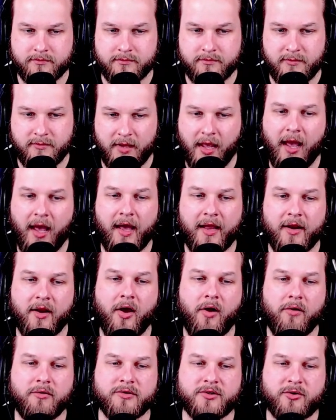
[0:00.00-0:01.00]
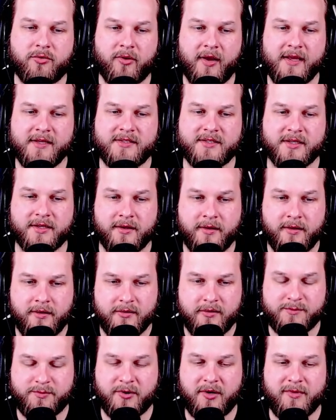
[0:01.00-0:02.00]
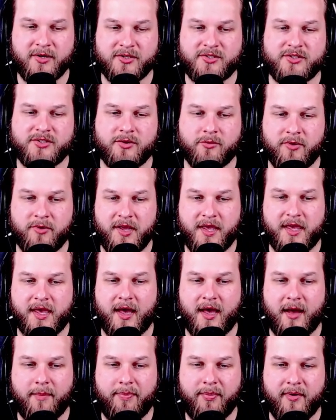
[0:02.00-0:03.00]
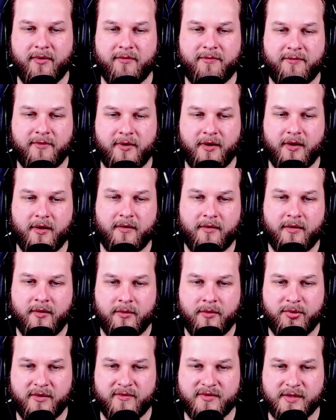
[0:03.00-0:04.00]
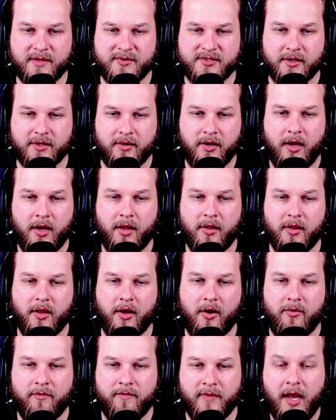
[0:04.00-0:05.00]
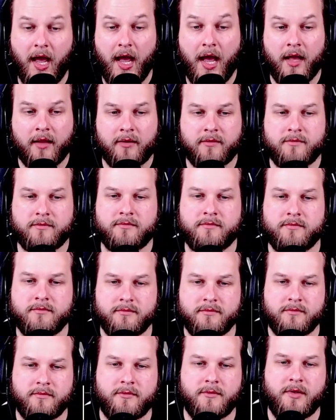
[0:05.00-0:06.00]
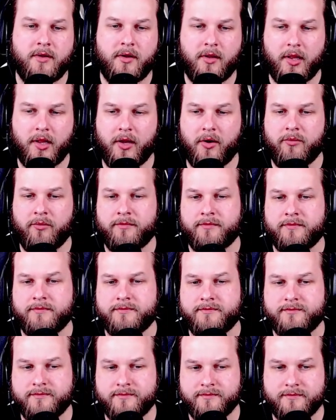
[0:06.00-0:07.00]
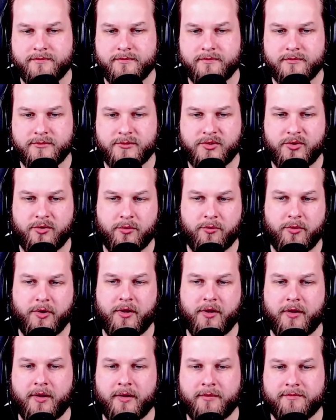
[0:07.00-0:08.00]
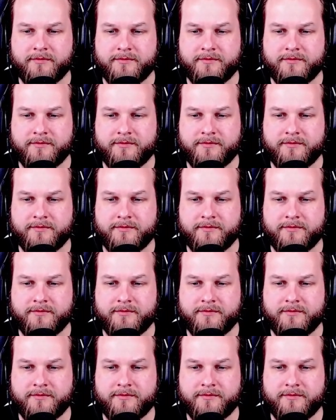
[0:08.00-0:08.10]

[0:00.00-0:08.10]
Yeah, I know, it was crazy. It's pretty much just a recap of previous episode. Hello! Ah! Hello. So you're real, huh?